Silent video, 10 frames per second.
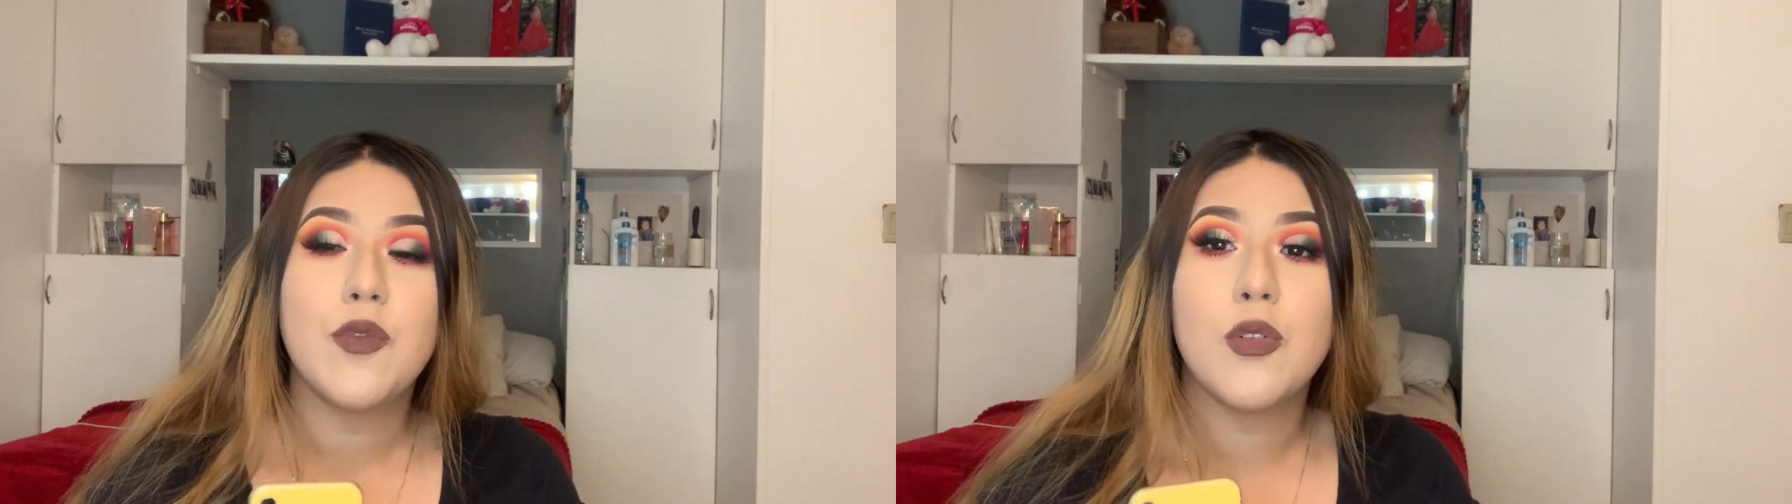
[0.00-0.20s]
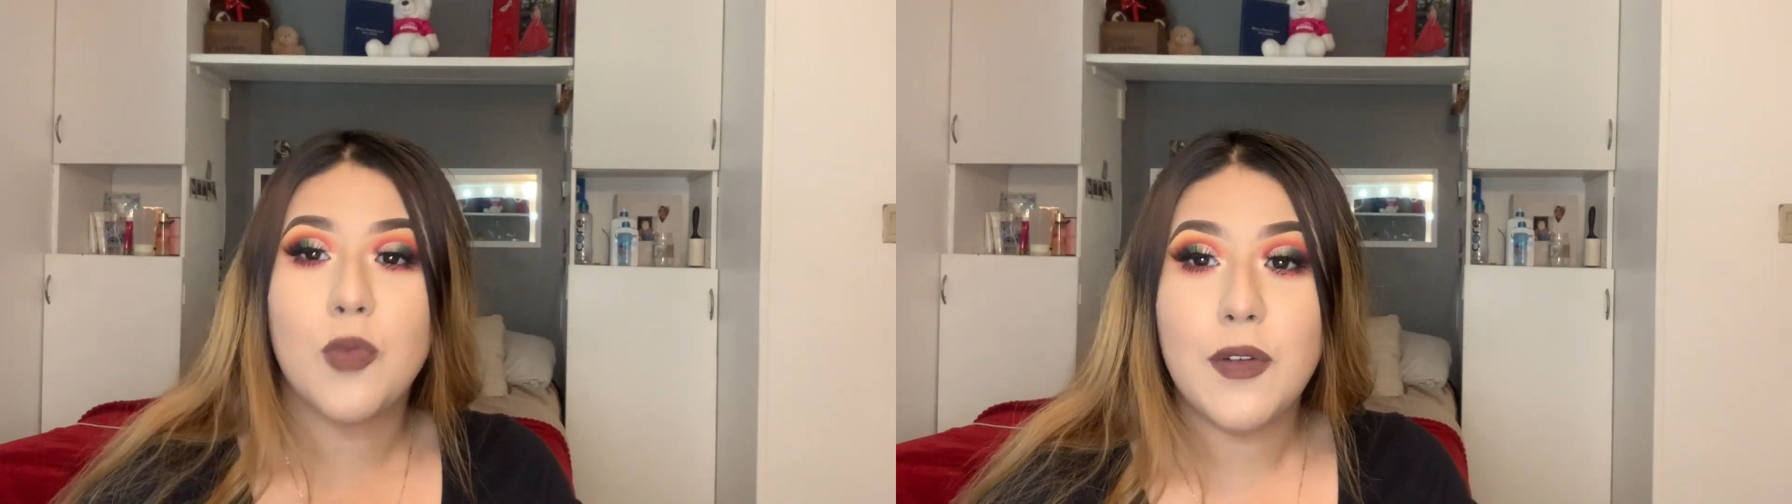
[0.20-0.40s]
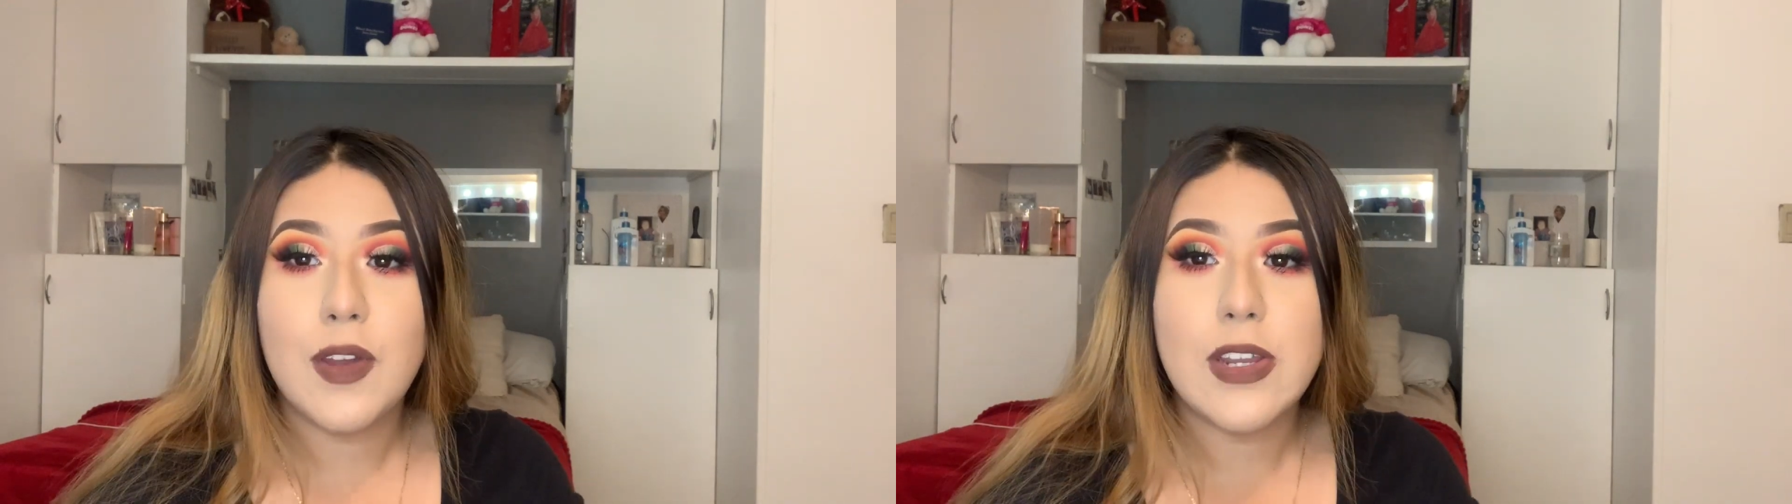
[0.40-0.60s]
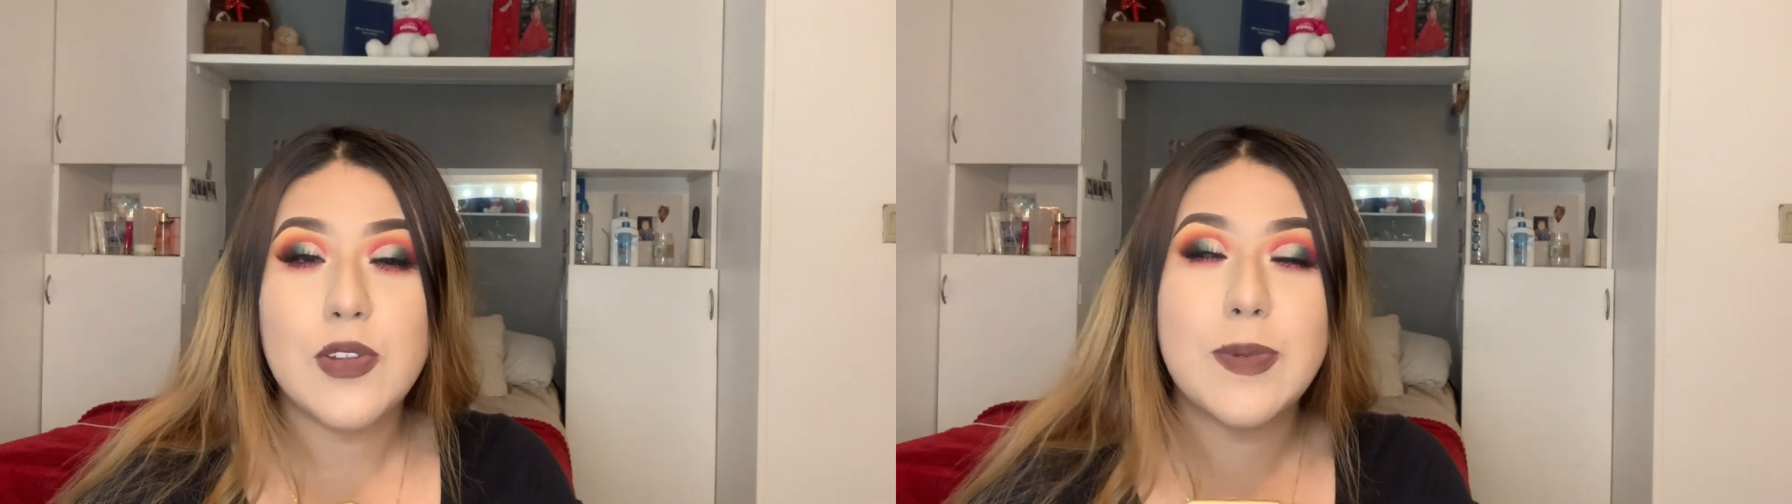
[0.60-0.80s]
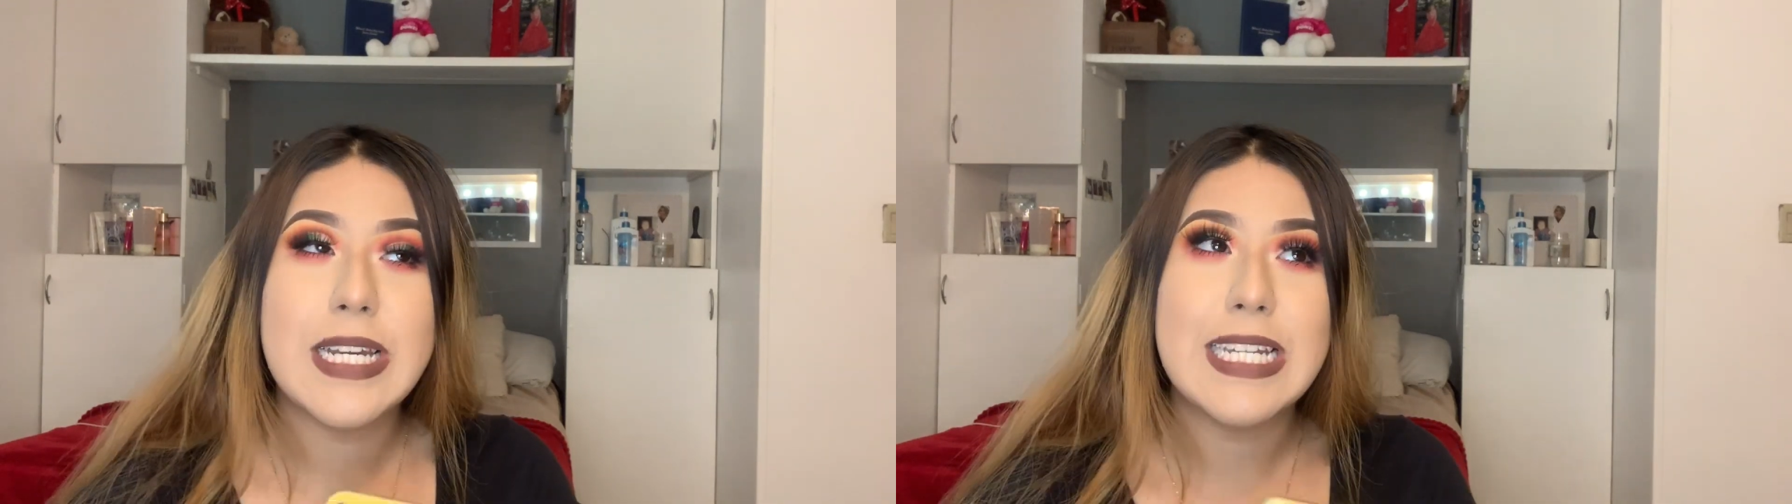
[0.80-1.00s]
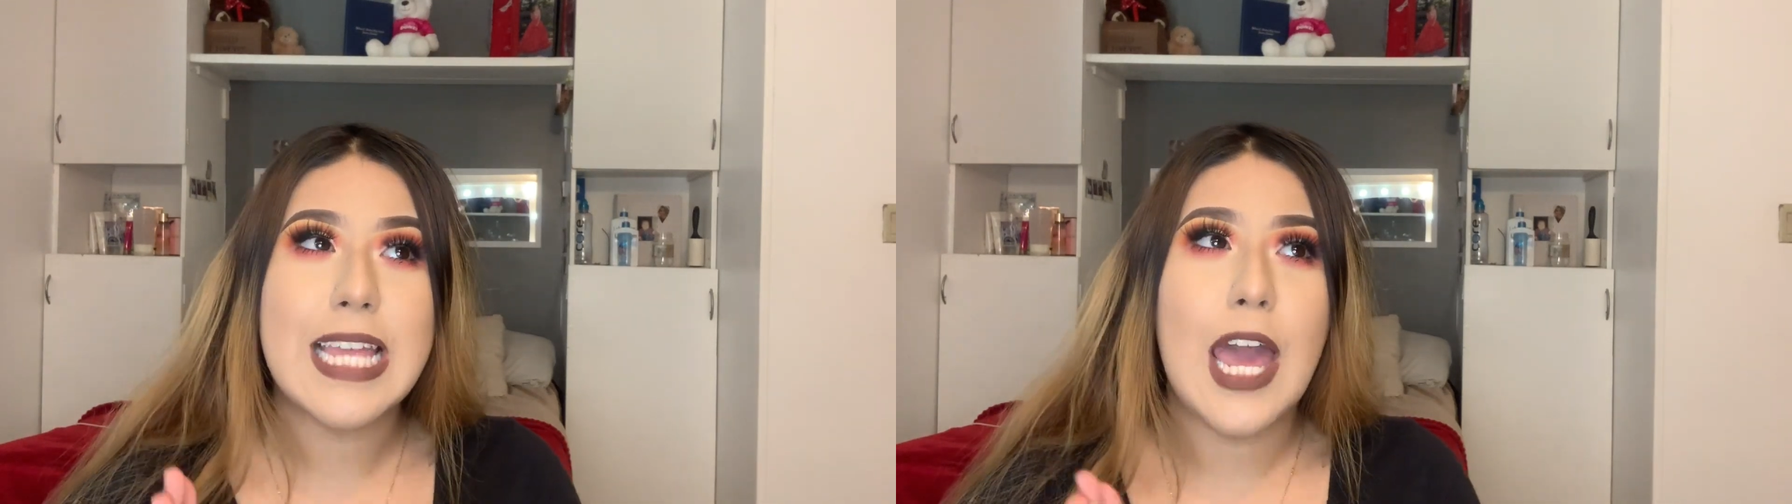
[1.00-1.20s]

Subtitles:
for more videos because